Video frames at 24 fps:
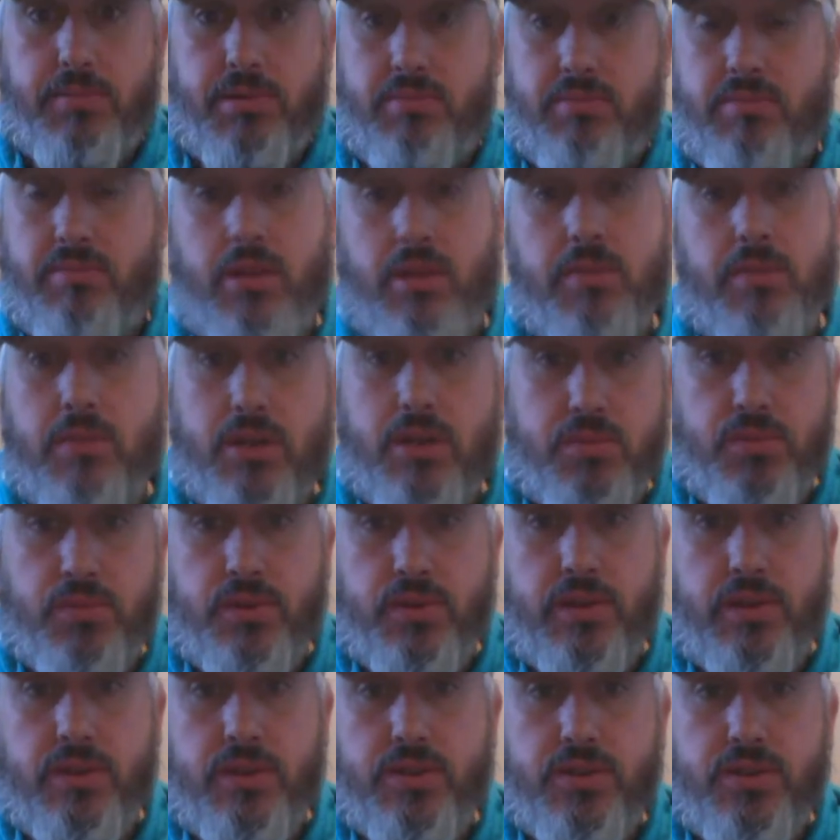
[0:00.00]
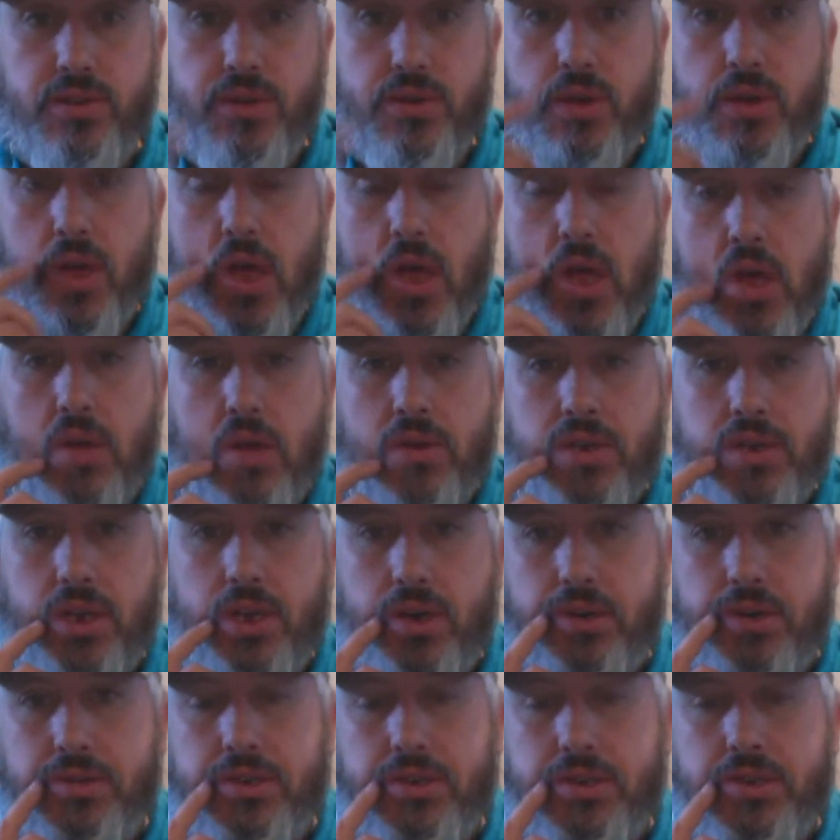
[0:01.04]
like most modelers do. So I
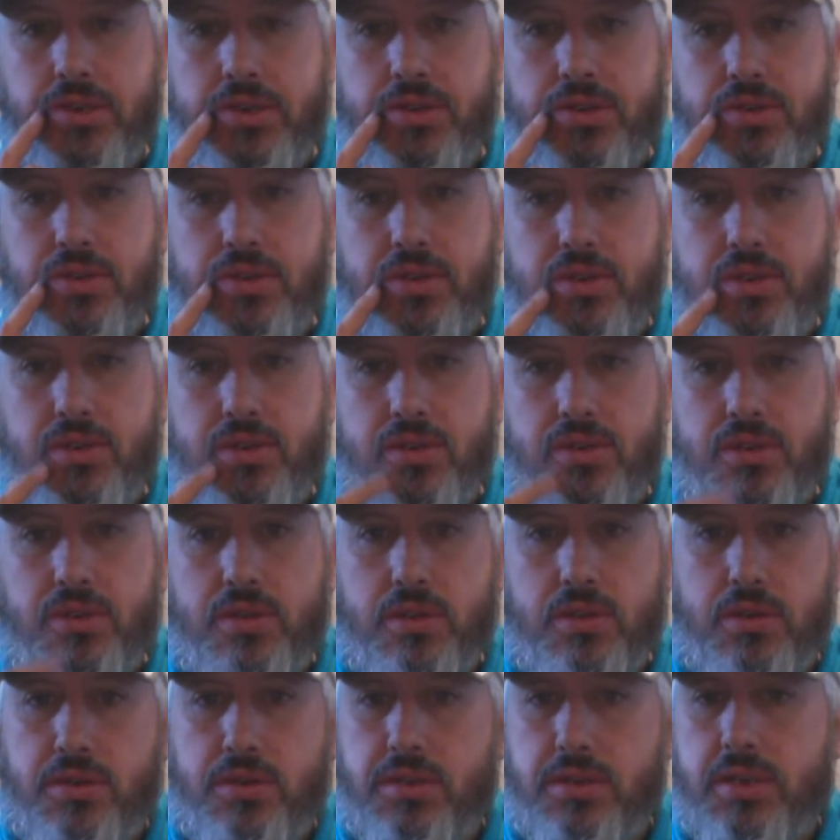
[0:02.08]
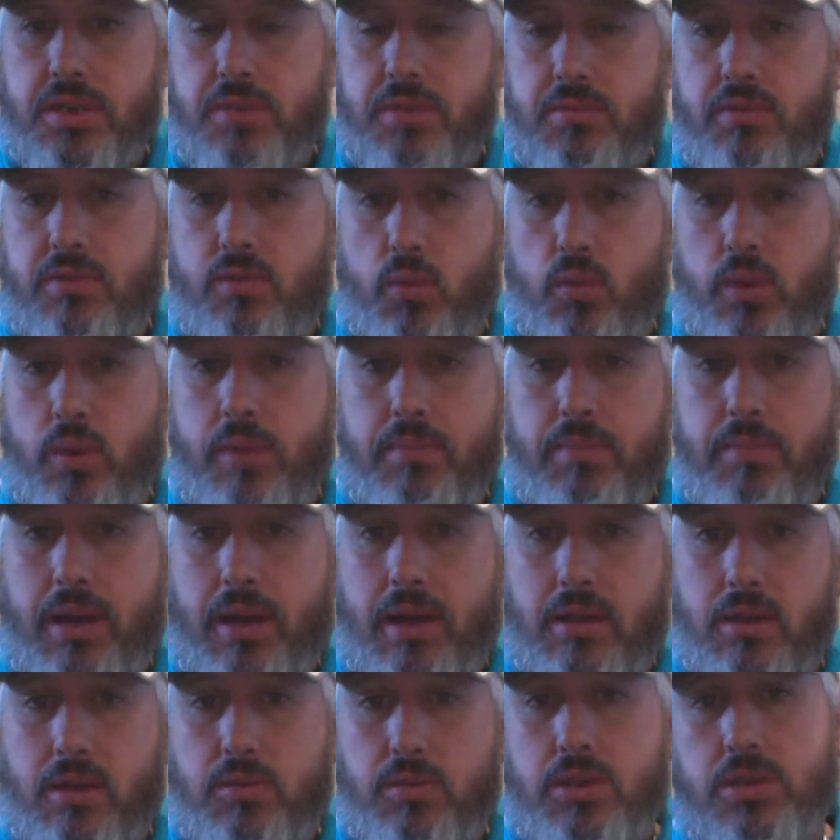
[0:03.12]
was introduced to the concept of a wet
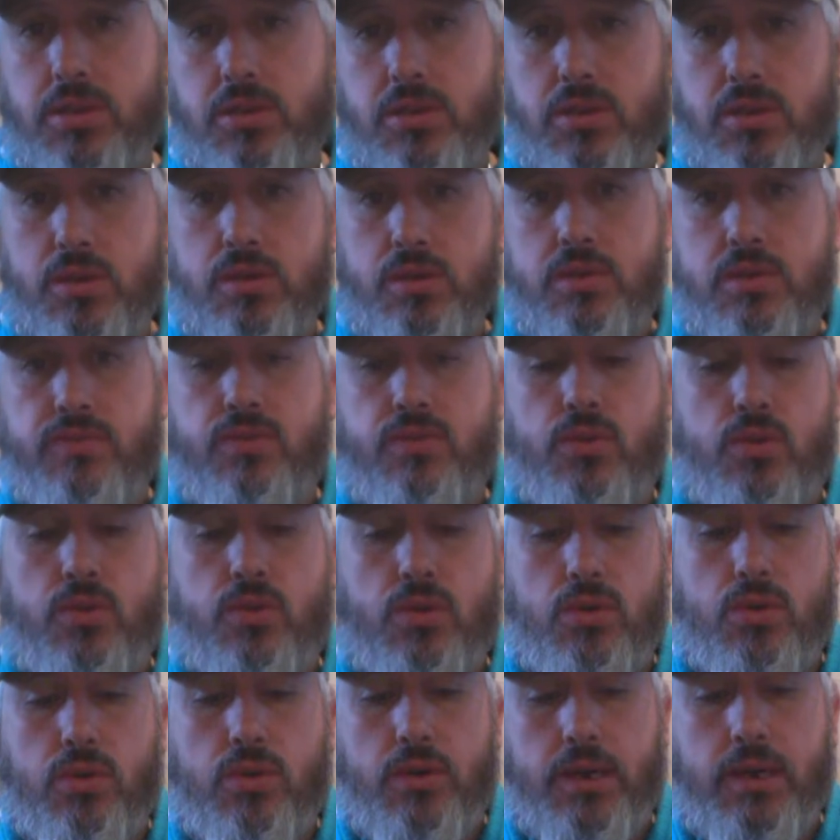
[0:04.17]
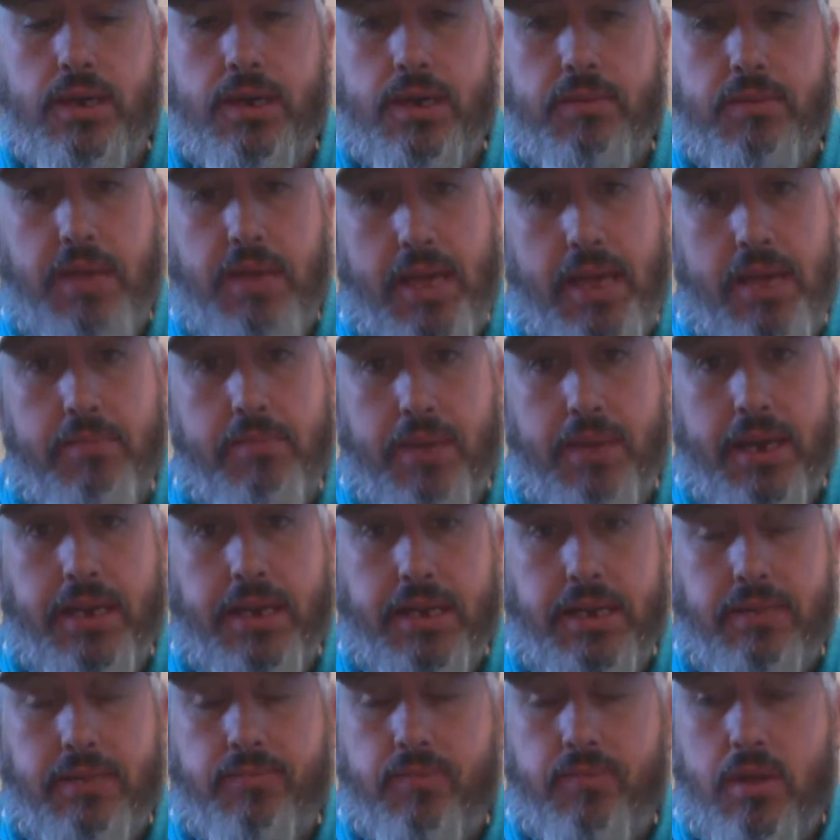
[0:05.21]
palette, which is used for hand
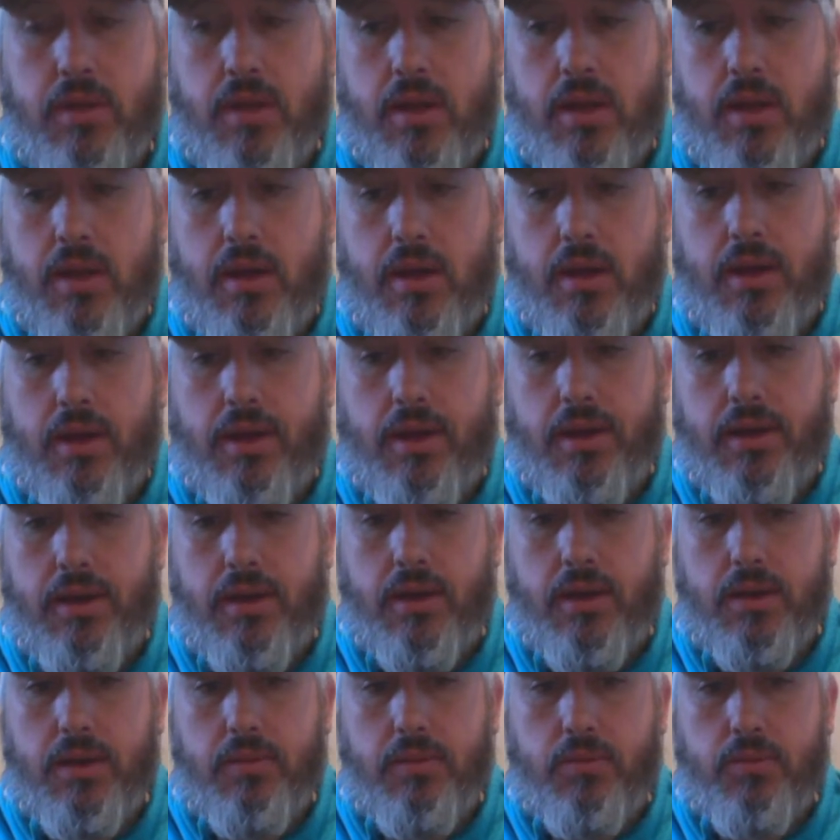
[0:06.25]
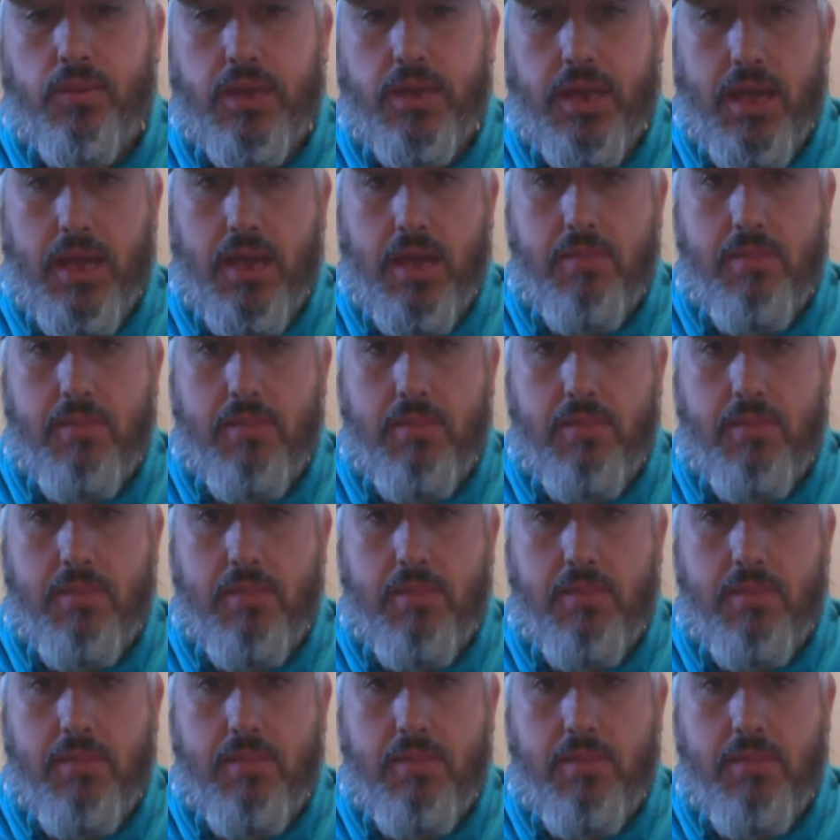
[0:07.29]
painting. When you hand